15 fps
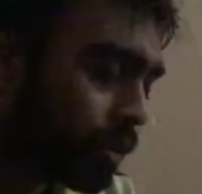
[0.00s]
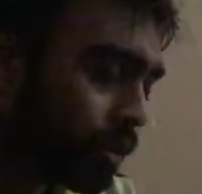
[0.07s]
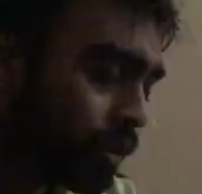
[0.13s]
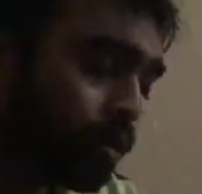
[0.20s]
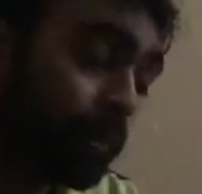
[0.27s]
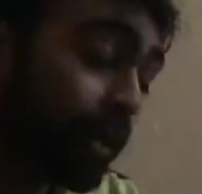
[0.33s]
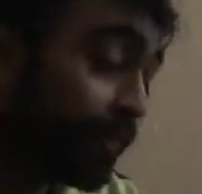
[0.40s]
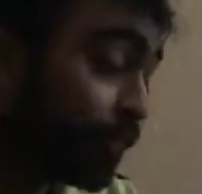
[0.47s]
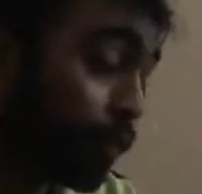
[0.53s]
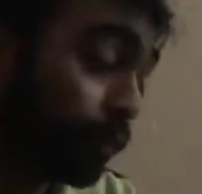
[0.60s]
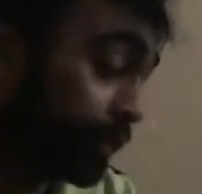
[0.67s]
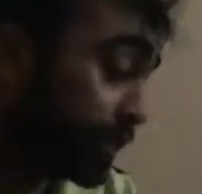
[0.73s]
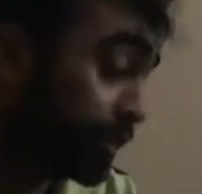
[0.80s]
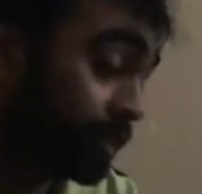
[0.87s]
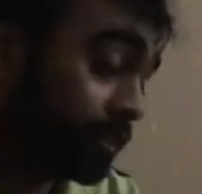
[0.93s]
Your main
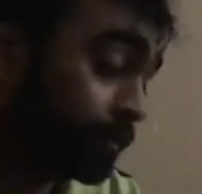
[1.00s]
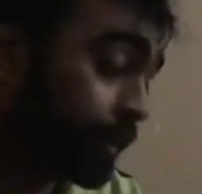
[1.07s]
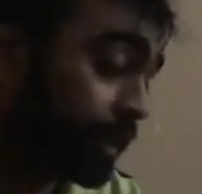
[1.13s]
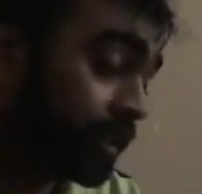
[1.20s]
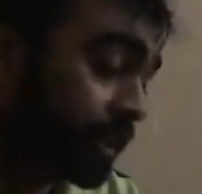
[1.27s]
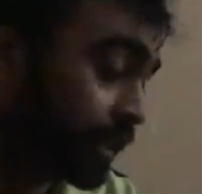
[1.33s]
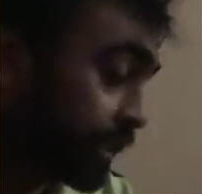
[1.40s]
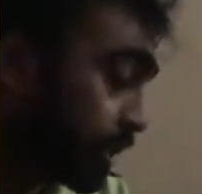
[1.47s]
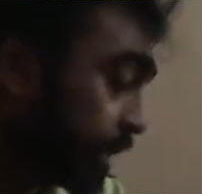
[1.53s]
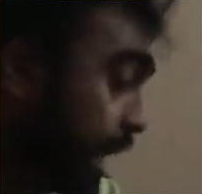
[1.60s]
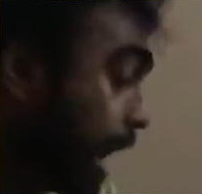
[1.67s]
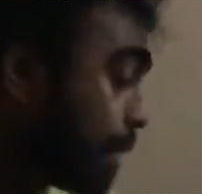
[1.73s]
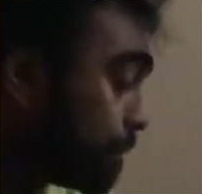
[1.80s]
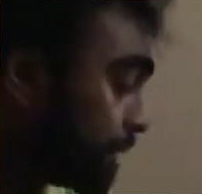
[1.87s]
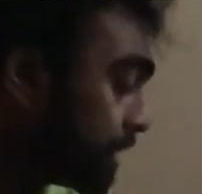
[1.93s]
focus is maintaining the
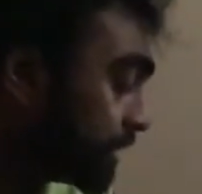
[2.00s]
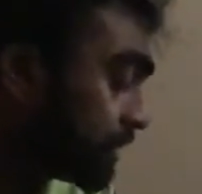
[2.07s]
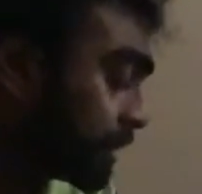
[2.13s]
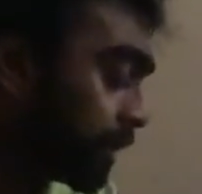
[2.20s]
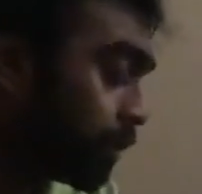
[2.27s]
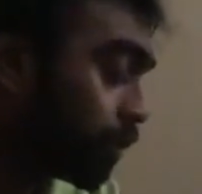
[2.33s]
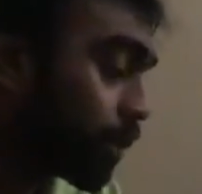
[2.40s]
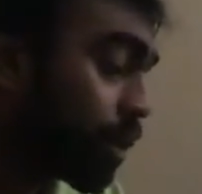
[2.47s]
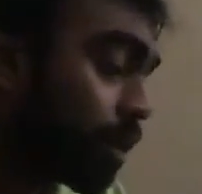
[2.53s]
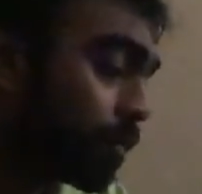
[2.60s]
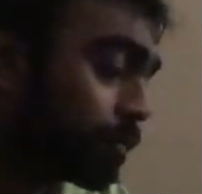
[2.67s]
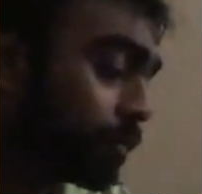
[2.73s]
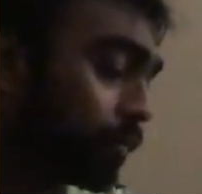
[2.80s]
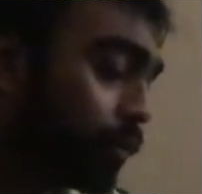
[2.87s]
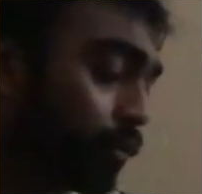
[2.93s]
happiness that you
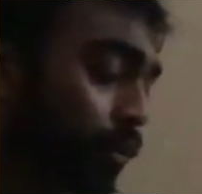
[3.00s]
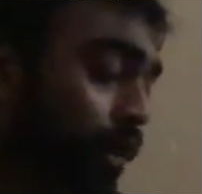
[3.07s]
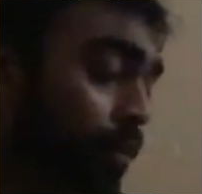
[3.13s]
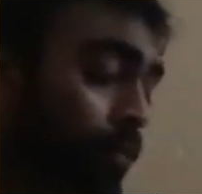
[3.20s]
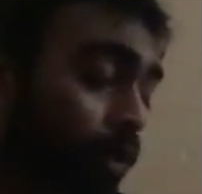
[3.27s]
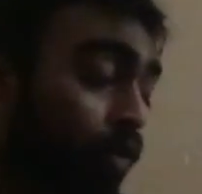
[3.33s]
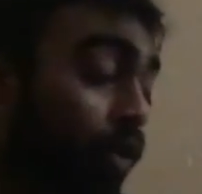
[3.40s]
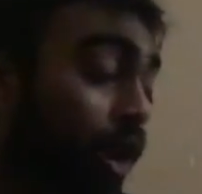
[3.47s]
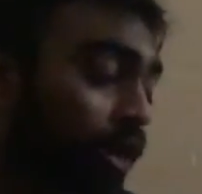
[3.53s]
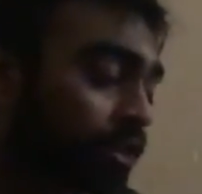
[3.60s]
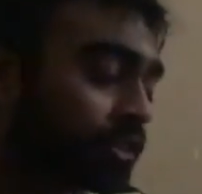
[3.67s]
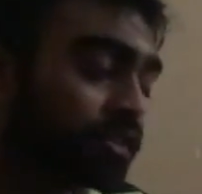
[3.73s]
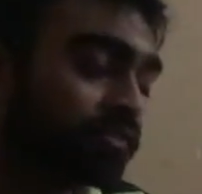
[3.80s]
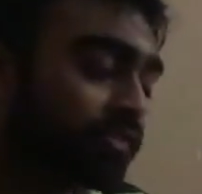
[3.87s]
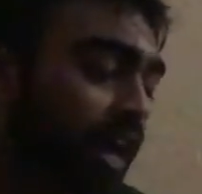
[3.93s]
come
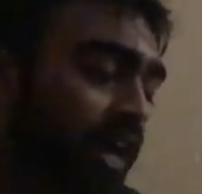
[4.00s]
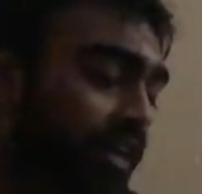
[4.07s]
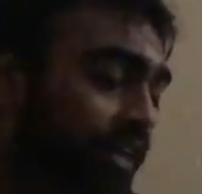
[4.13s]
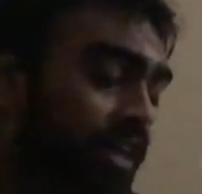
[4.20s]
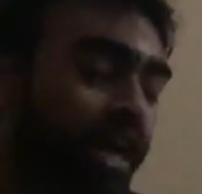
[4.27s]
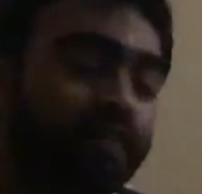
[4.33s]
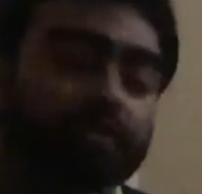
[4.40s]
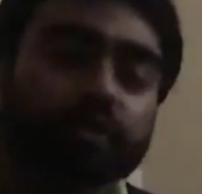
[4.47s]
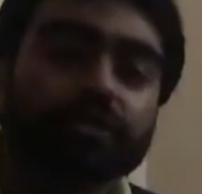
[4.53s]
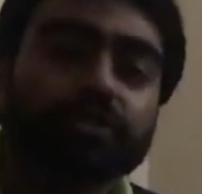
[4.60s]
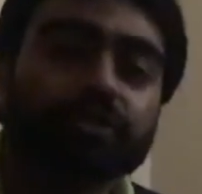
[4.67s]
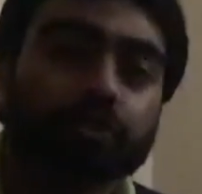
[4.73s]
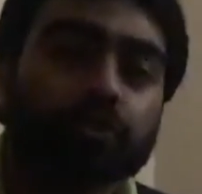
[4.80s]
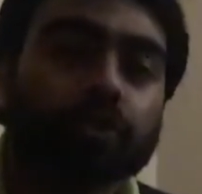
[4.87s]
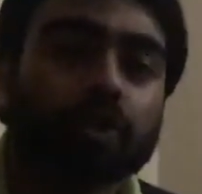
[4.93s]
across finally after
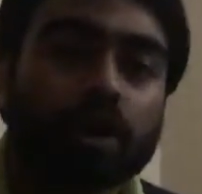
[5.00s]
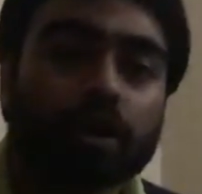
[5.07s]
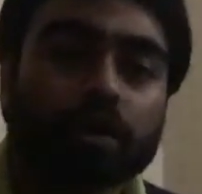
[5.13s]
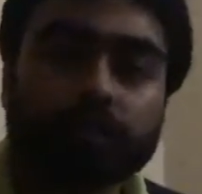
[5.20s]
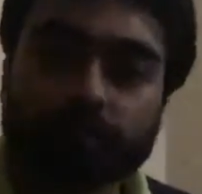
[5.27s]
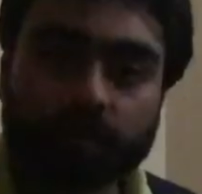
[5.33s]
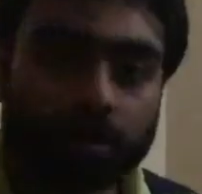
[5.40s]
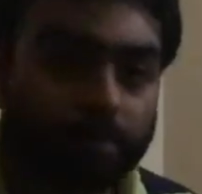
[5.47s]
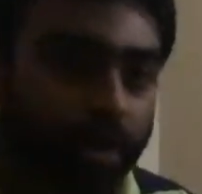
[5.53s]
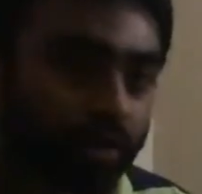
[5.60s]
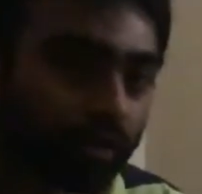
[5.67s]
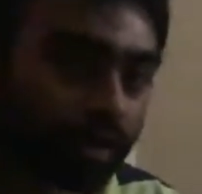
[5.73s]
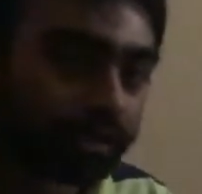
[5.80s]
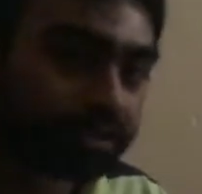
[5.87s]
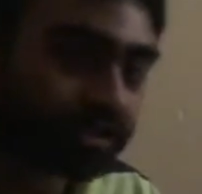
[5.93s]
so long. You come
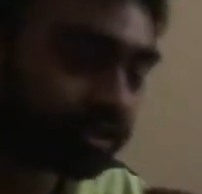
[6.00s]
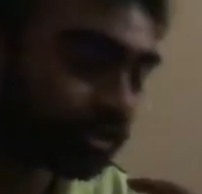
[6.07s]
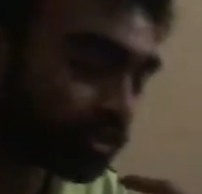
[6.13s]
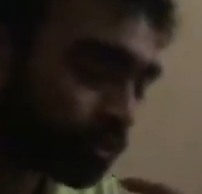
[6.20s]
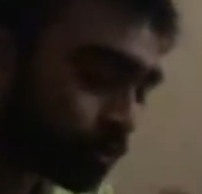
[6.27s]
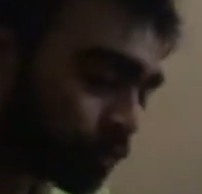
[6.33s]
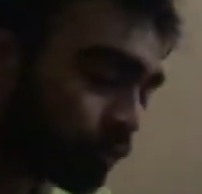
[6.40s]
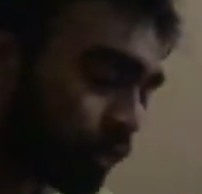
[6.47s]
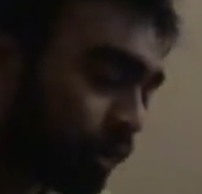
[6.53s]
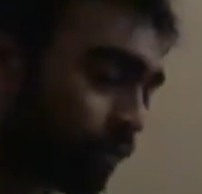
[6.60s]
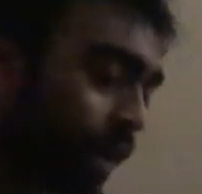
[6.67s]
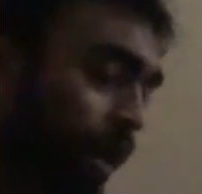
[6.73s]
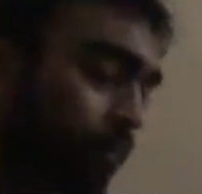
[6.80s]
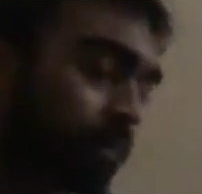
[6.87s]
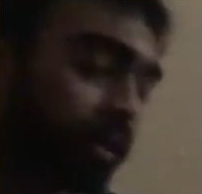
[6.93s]
across this newfound
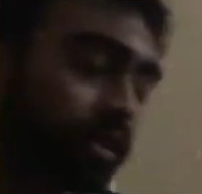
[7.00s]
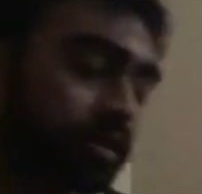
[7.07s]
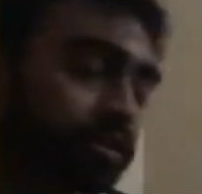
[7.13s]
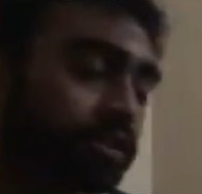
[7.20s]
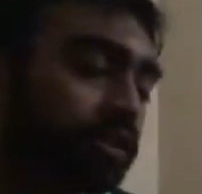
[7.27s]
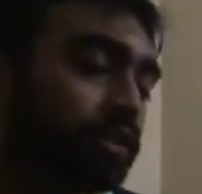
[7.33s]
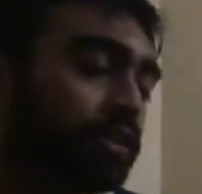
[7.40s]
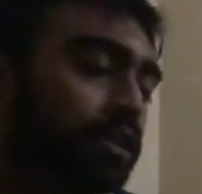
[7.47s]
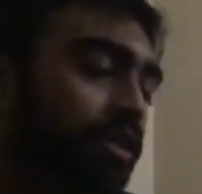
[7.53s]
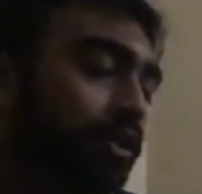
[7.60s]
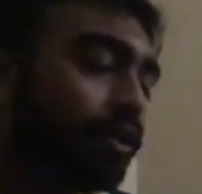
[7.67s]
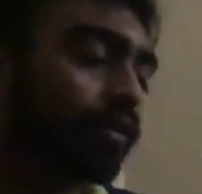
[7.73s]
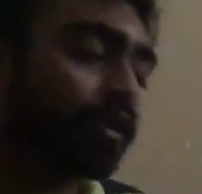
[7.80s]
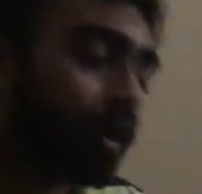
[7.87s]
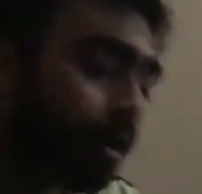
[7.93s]
happiness.
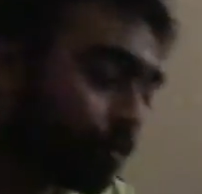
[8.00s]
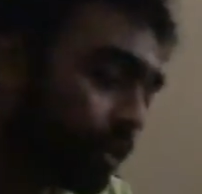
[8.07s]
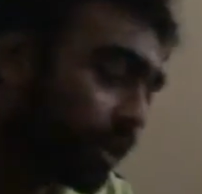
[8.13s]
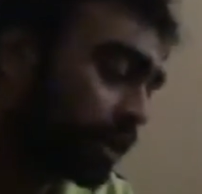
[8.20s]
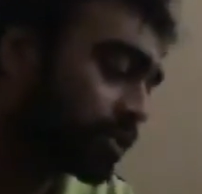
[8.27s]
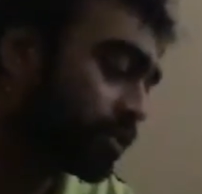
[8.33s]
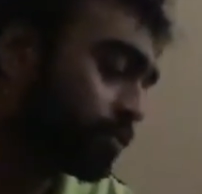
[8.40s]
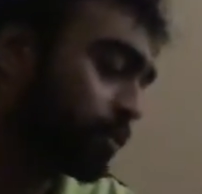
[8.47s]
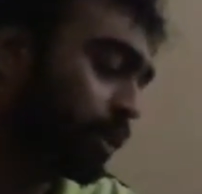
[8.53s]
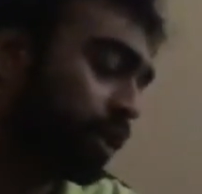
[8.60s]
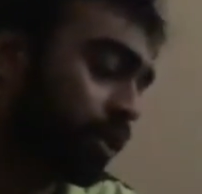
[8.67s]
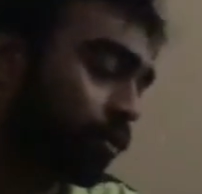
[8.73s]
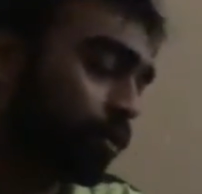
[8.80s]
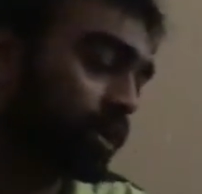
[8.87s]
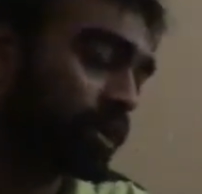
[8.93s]
You're coming into
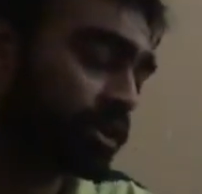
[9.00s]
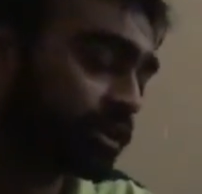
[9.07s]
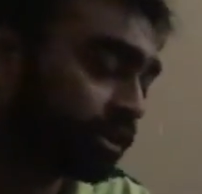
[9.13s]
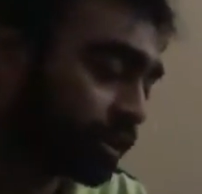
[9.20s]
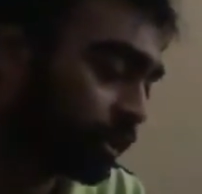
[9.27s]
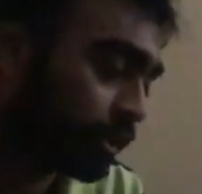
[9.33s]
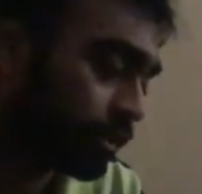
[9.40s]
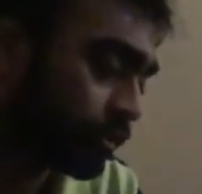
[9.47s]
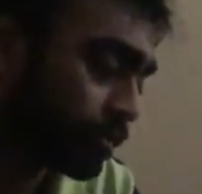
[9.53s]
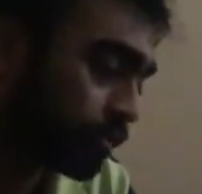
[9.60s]
being with the sun.